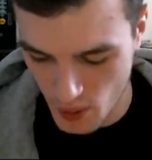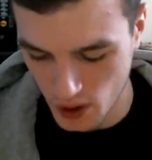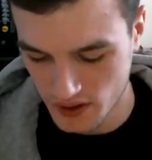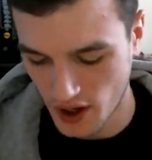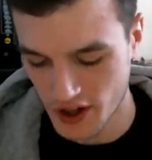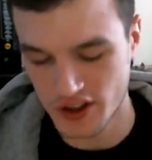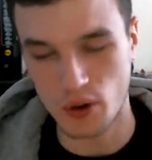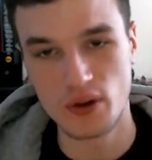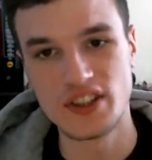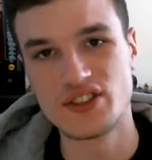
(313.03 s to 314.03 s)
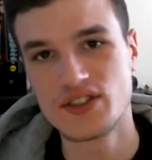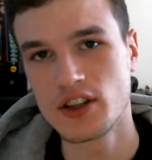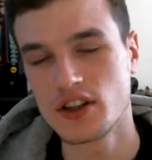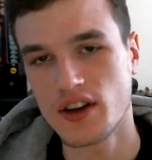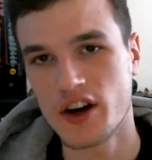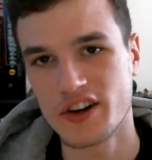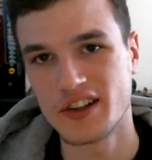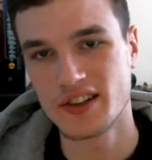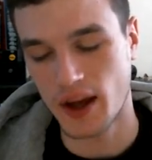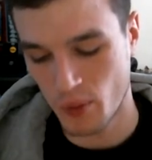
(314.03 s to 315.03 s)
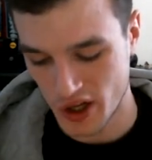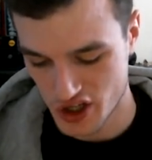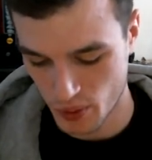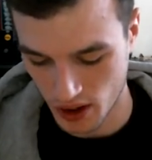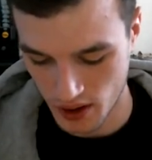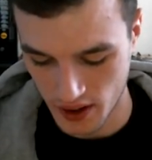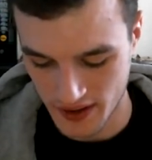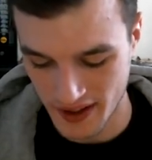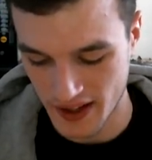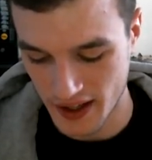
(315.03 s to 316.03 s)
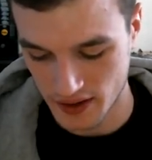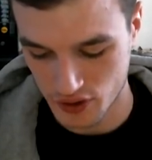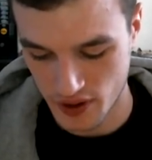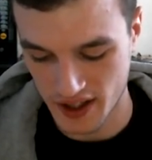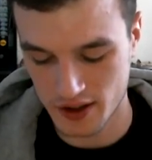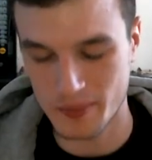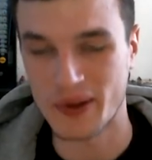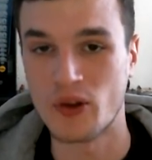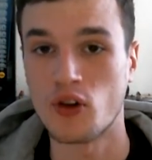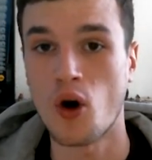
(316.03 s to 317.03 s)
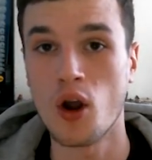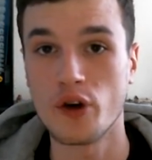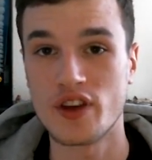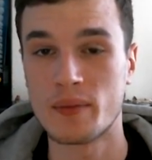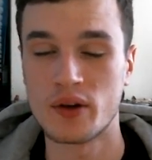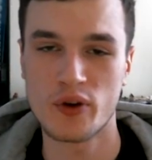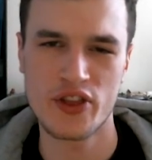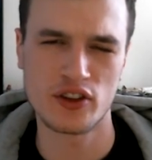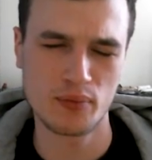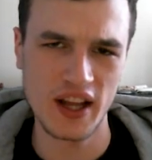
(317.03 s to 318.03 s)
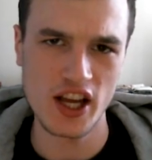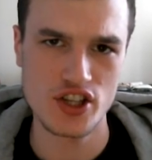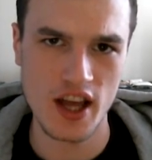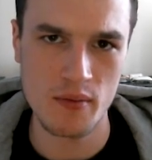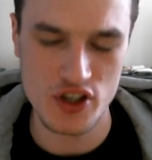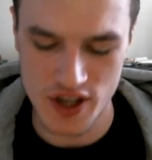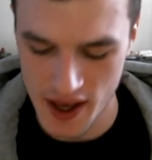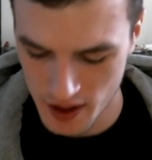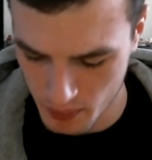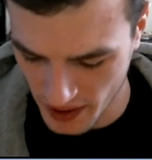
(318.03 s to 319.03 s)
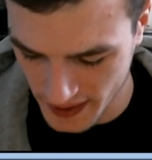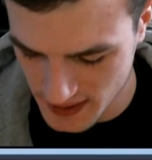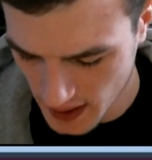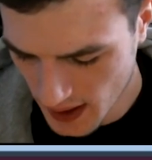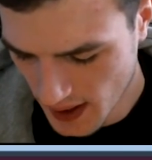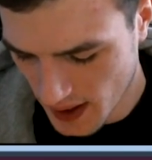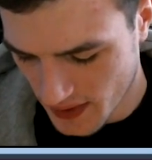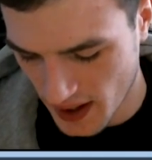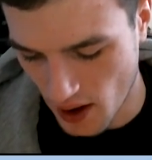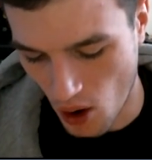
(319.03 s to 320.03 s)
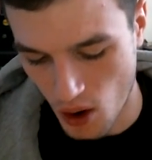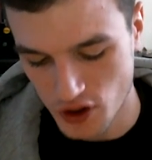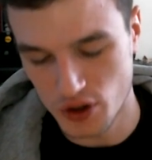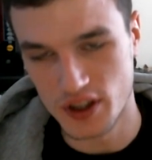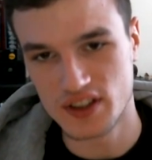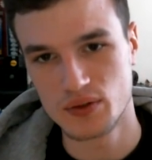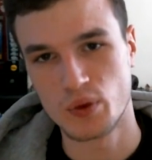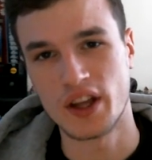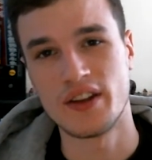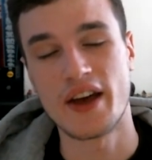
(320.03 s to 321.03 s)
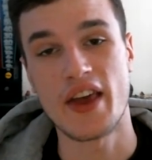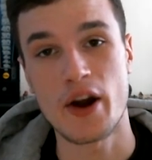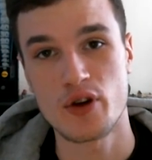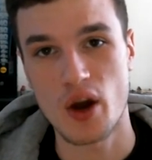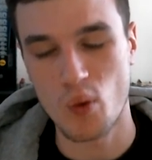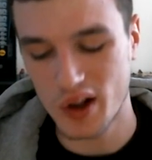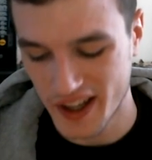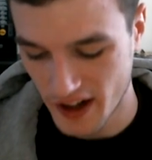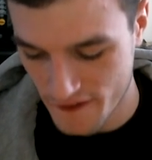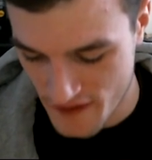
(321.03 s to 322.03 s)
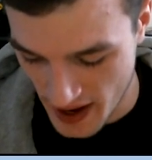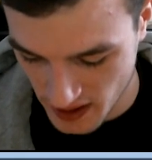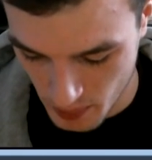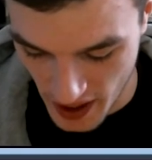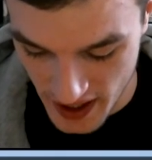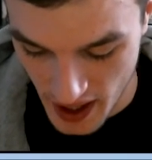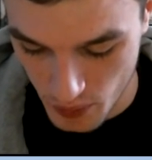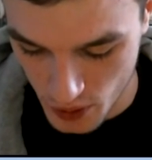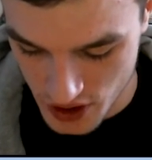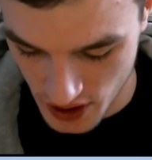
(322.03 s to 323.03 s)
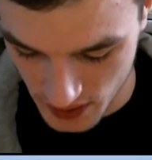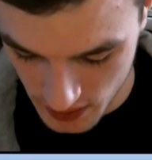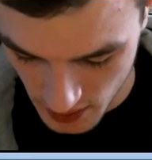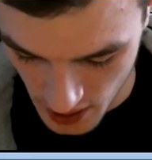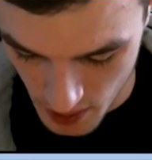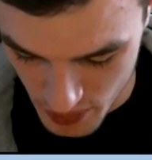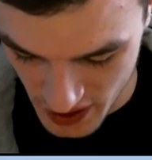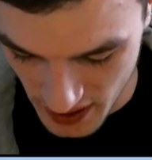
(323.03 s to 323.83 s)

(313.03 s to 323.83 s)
will target only a single target, which will then get distracted, but not all of them. And with the splash damage taking place, then all units in that area will get affected by that, which is pretty